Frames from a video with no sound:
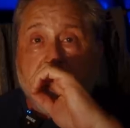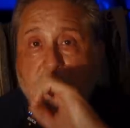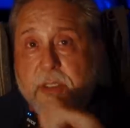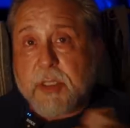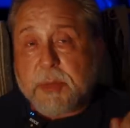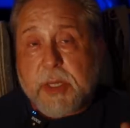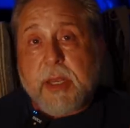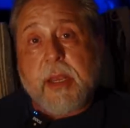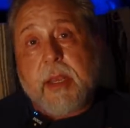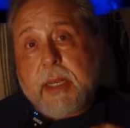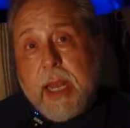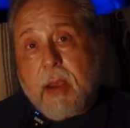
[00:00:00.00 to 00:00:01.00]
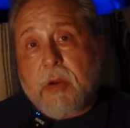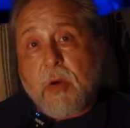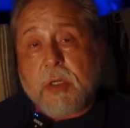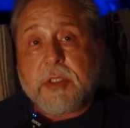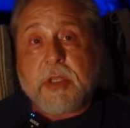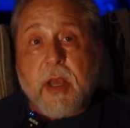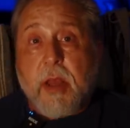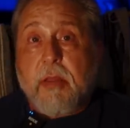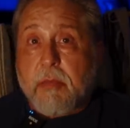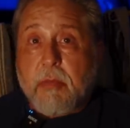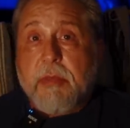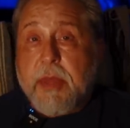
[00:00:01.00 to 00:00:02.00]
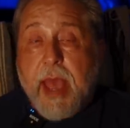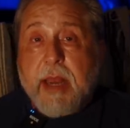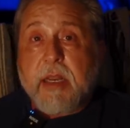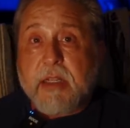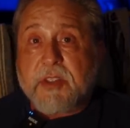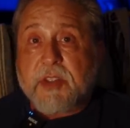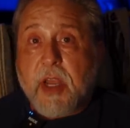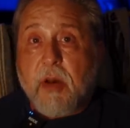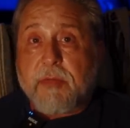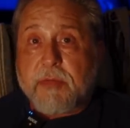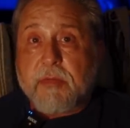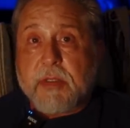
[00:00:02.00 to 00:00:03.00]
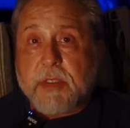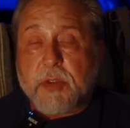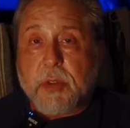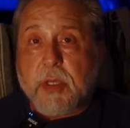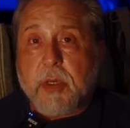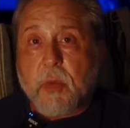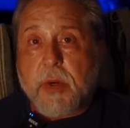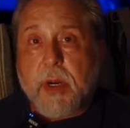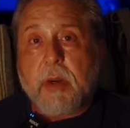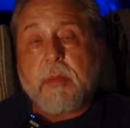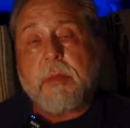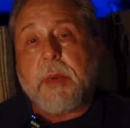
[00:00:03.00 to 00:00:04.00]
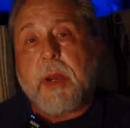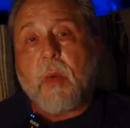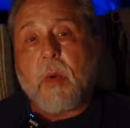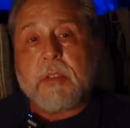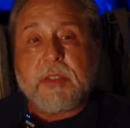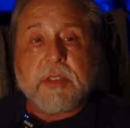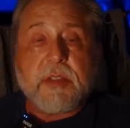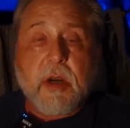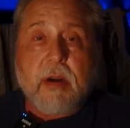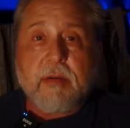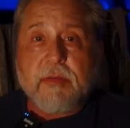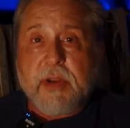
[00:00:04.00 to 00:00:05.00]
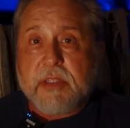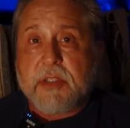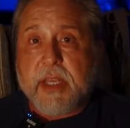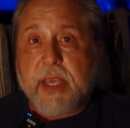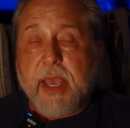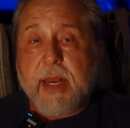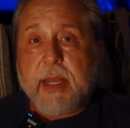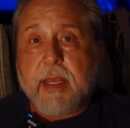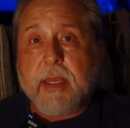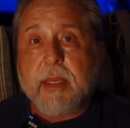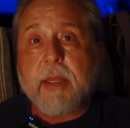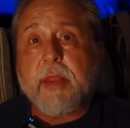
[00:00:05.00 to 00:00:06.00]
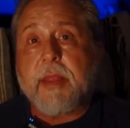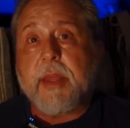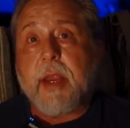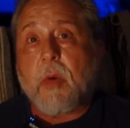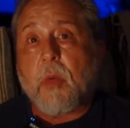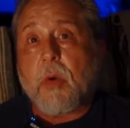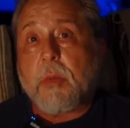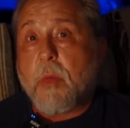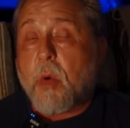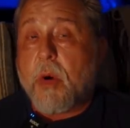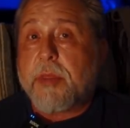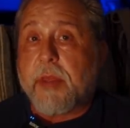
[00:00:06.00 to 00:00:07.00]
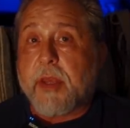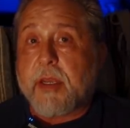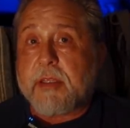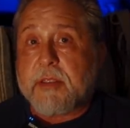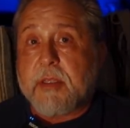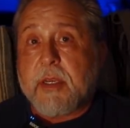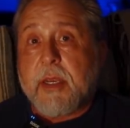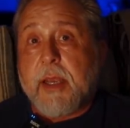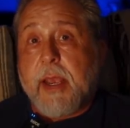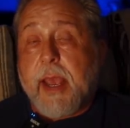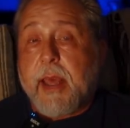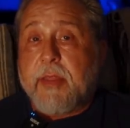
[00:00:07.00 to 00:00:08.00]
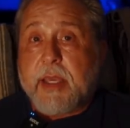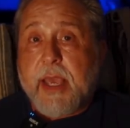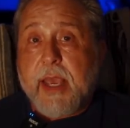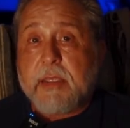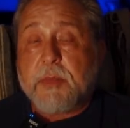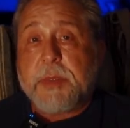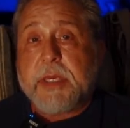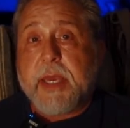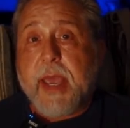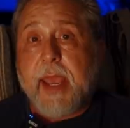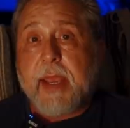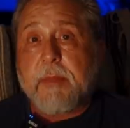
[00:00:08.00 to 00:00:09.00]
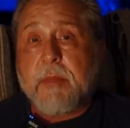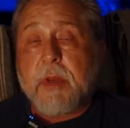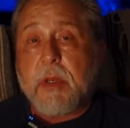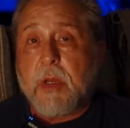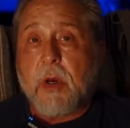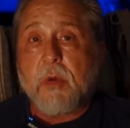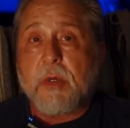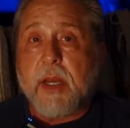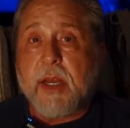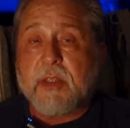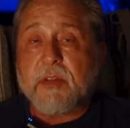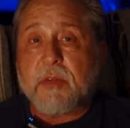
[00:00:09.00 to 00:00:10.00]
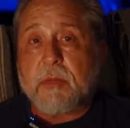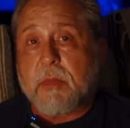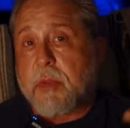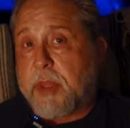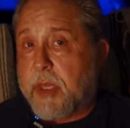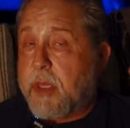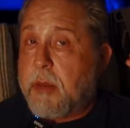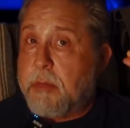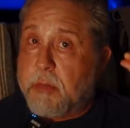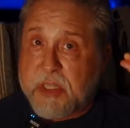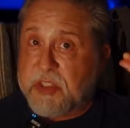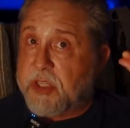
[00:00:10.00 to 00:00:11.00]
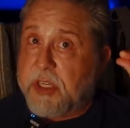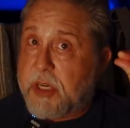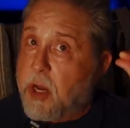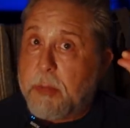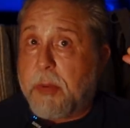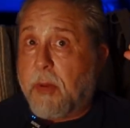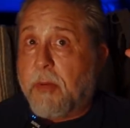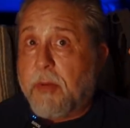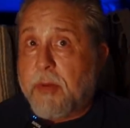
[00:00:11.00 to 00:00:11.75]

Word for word: Excuse me. Now, of course, that in itself is really weird. But once they started investigating it, there were more things. And the case became known as the missing couple.